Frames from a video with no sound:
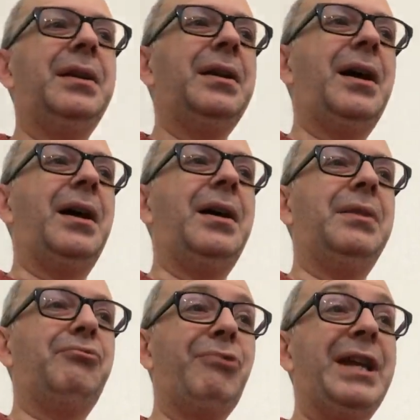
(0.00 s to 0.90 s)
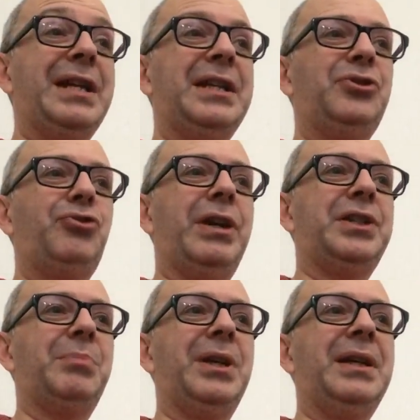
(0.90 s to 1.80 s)
really
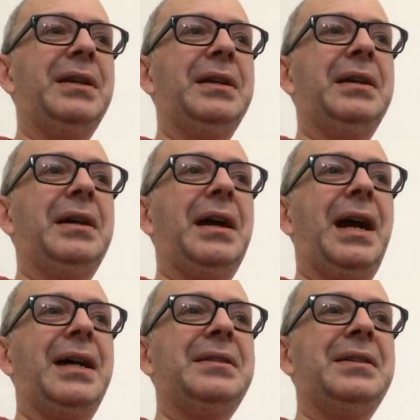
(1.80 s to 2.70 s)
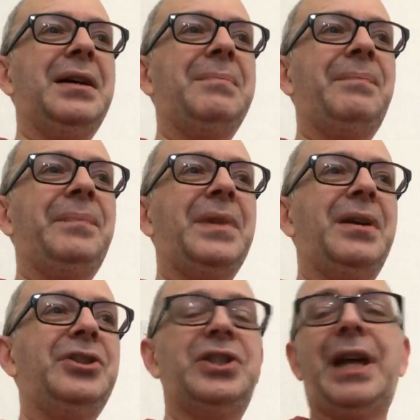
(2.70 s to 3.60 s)
interests me, and
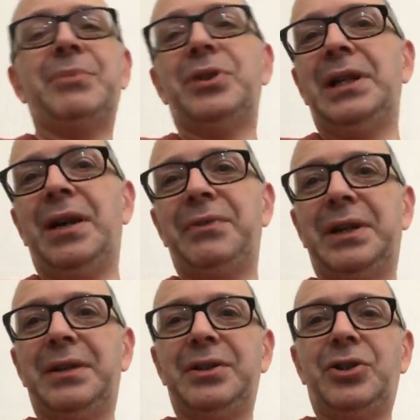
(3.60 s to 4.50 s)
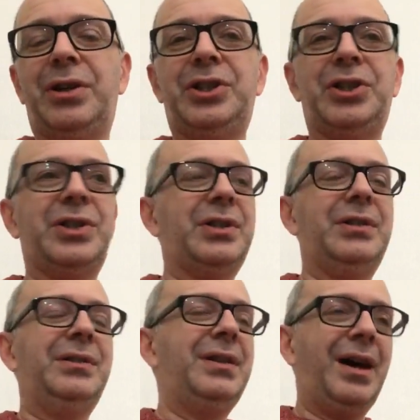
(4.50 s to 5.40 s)
I just absolutely love it. I just
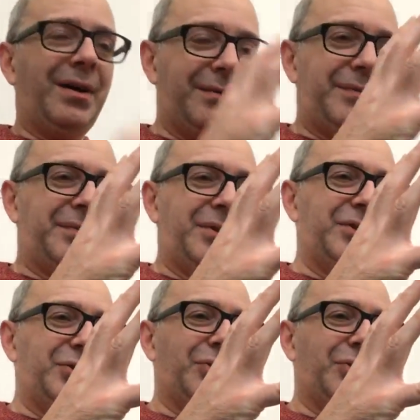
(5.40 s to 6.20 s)
love that you're